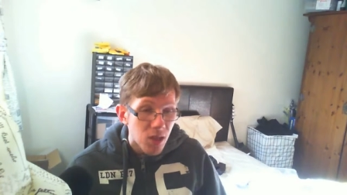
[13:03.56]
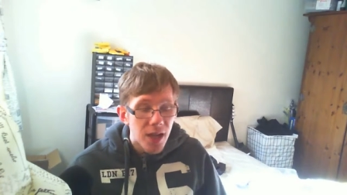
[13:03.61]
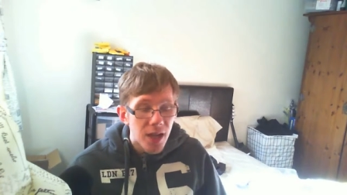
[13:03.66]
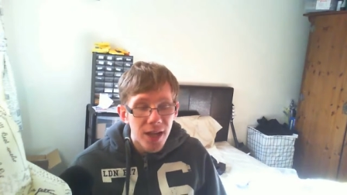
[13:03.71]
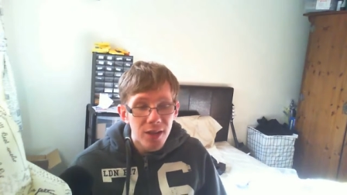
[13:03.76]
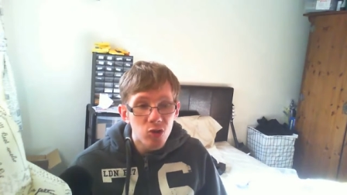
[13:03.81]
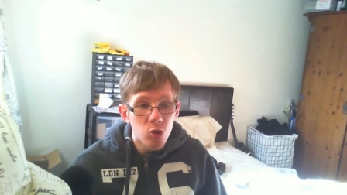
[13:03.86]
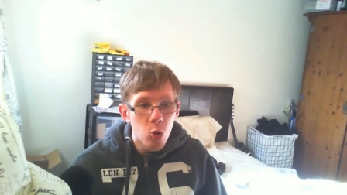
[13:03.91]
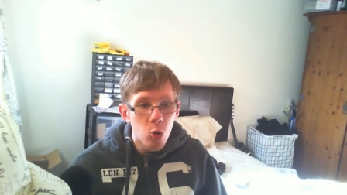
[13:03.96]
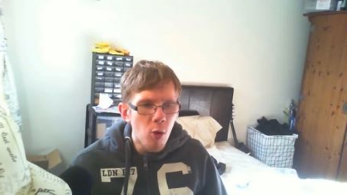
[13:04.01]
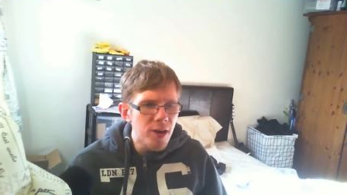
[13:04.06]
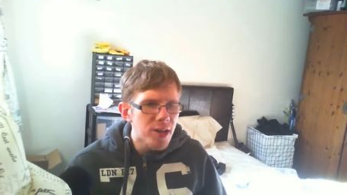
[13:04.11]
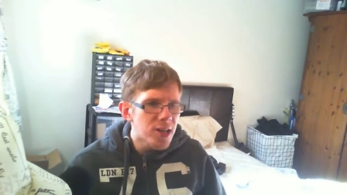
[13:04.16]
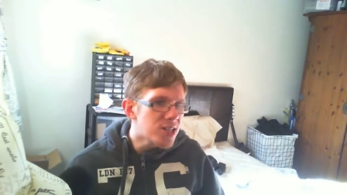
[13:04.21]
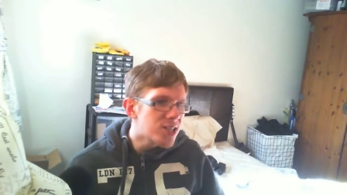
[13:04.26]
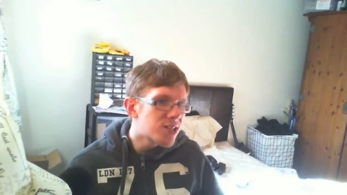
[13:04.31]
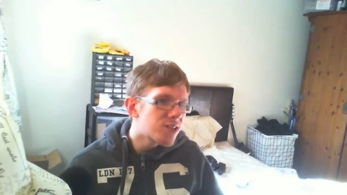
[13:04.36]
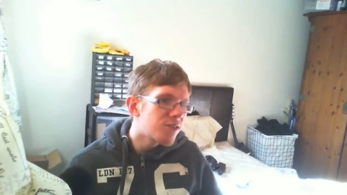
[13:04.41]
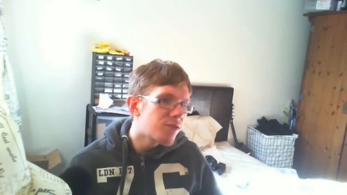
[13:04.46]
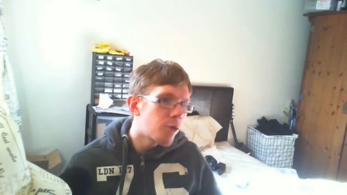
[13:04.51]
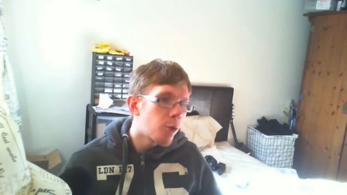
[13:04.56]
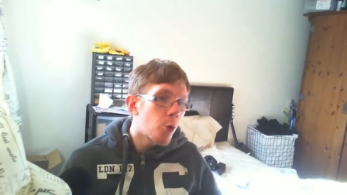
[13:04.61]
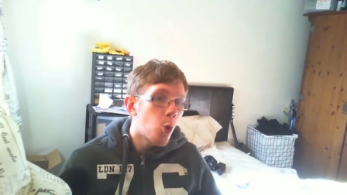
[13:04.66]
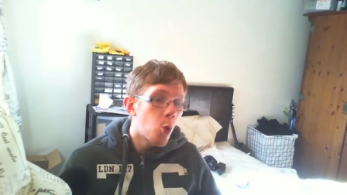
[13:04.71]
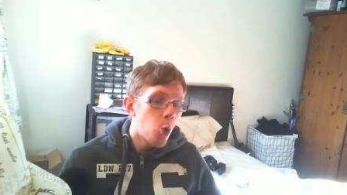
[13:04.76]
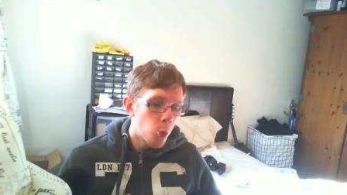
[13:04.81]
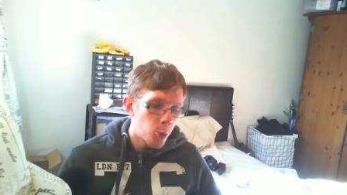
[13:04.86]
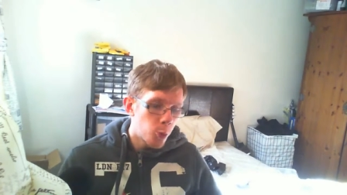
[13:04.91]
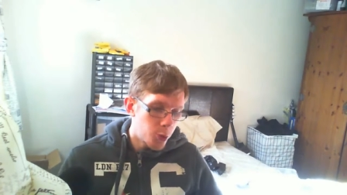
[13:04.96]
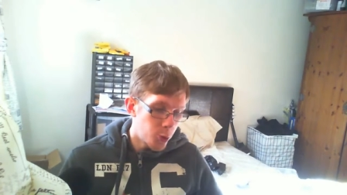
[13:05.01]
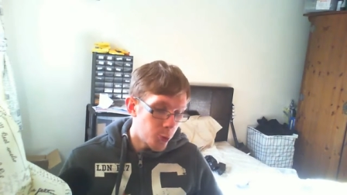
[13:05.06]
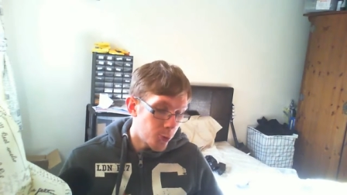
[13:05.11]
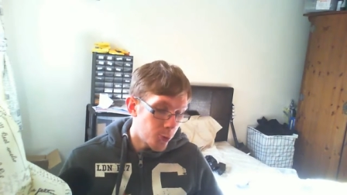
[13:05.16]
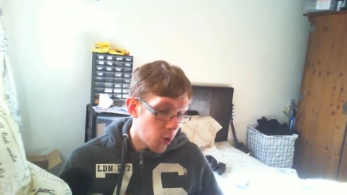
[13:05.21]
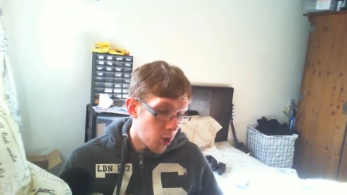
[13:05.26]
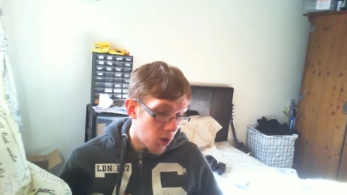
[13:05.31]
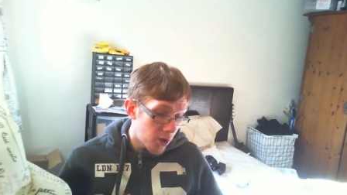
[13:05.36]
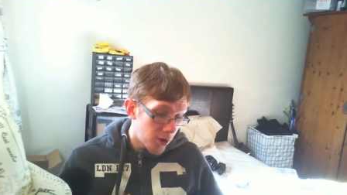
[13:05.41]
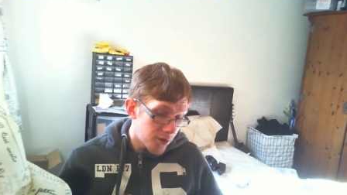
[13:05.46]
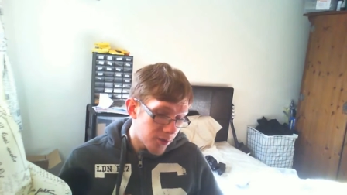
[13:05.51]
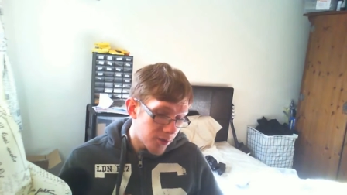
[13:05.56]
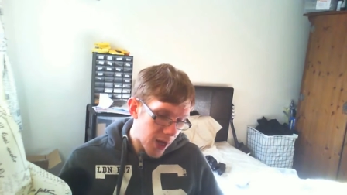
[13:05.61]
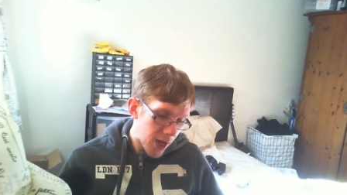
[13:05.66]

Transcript: it's quite decent to learn